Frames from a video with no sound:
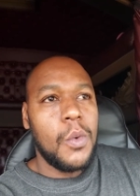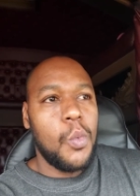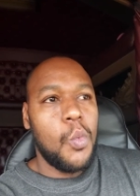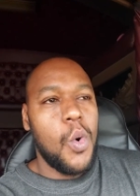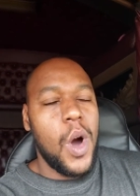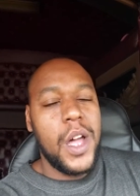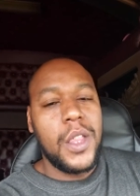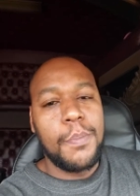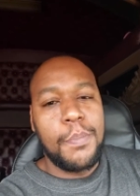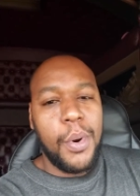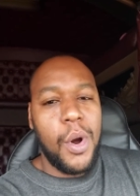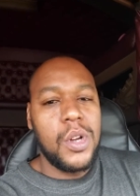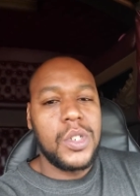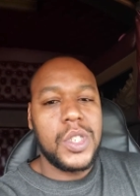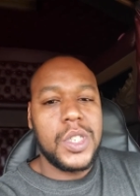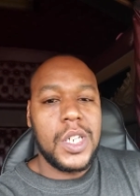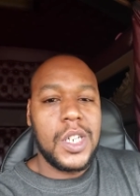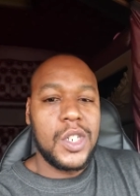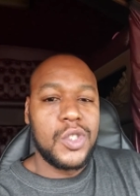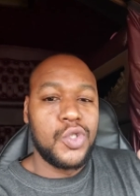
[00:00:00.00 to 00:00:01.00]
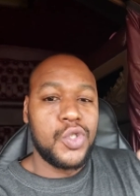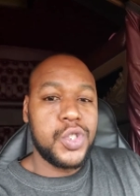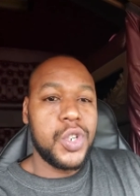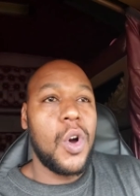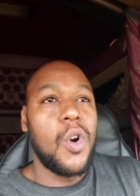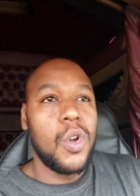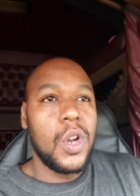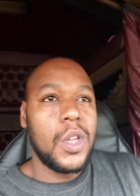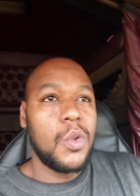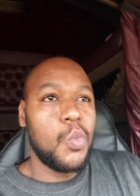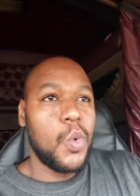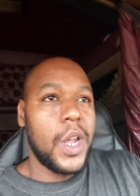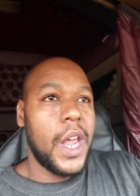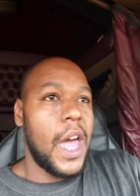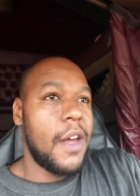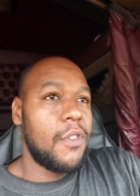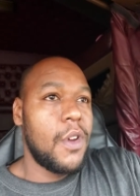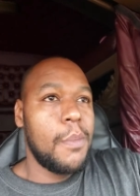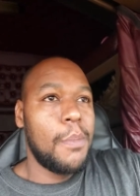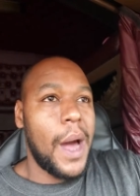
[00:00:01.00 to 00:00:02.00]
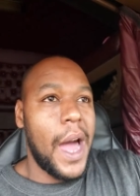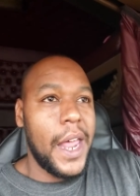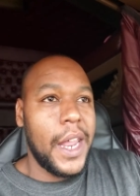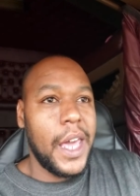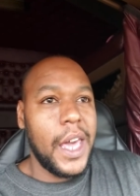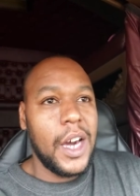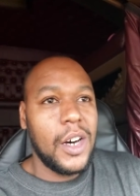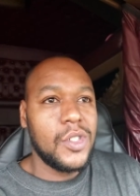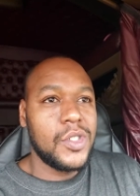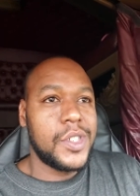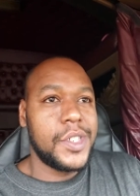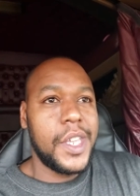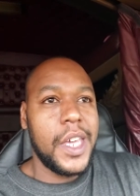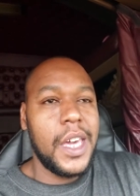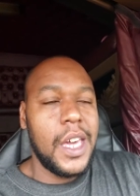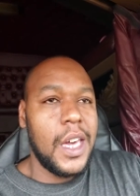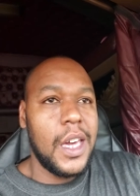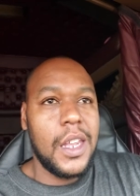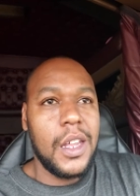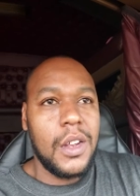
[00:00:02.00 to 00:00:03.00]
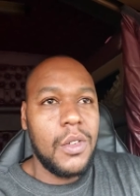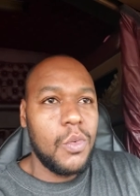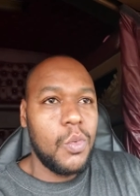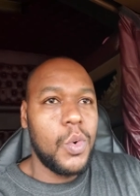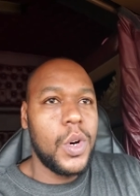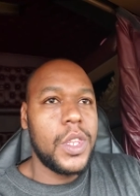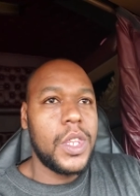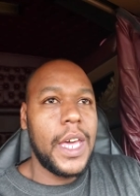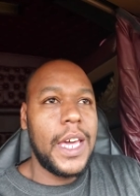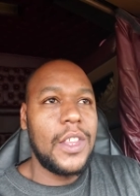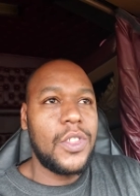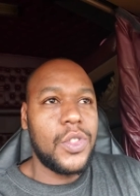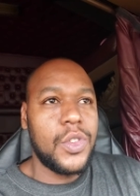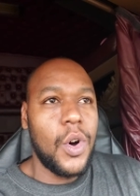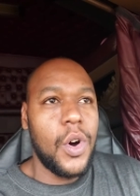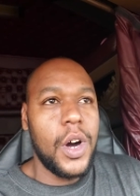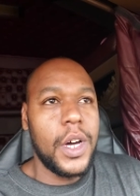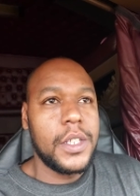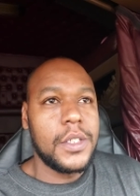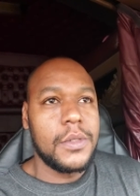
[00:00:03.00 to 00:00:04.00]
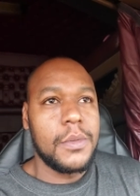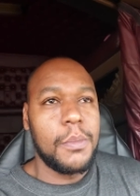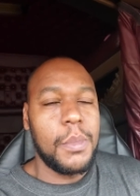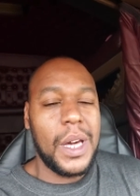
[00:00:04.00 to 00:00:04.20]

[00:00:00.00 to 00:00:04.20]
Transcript: one person controlling what everybody else did and what they thought,